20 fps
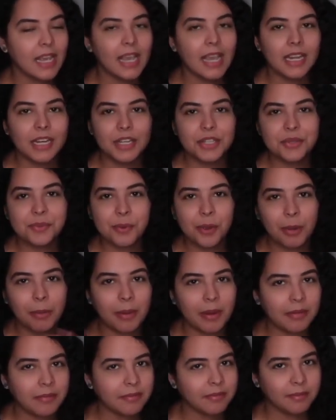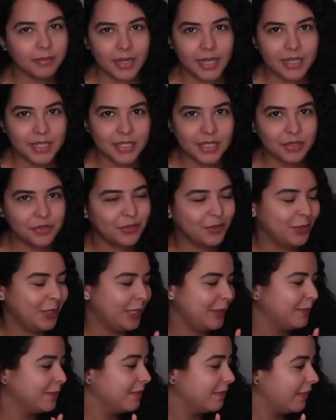and disappointment and
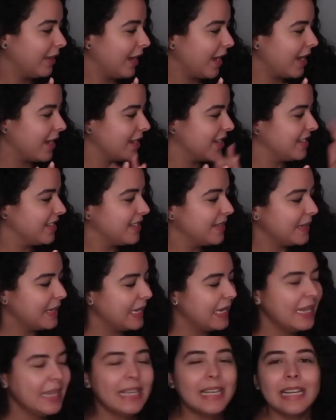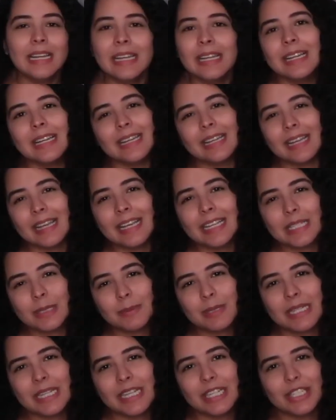suffering. And
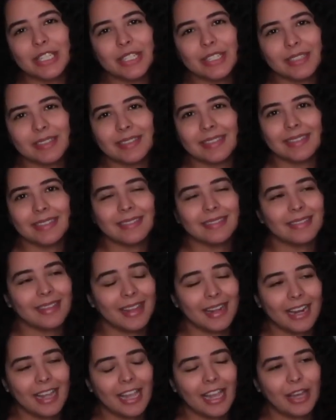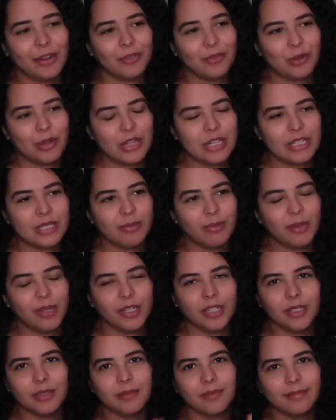expectations that I had for this
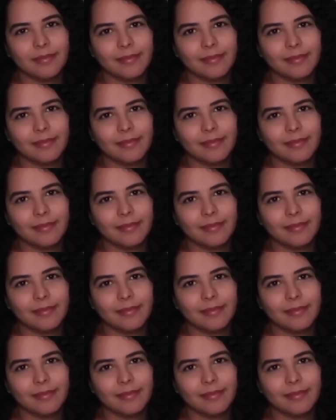book